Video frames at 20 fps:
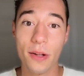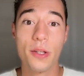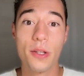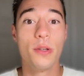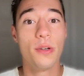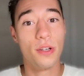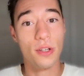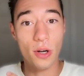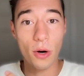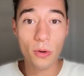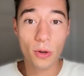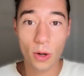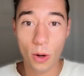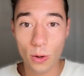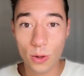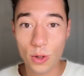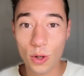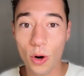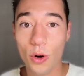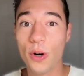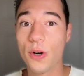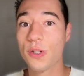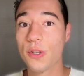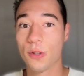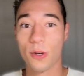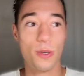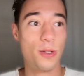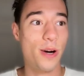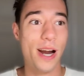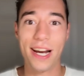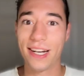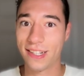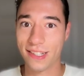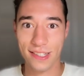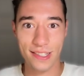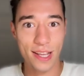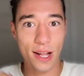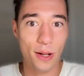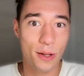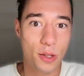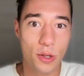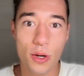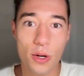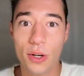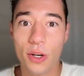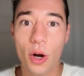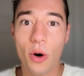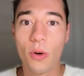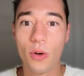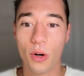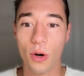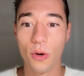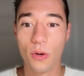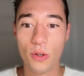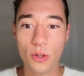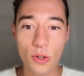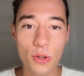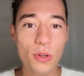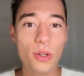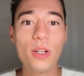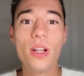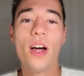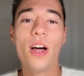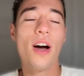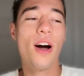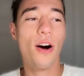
you a no code course or trying to sell you a no code tool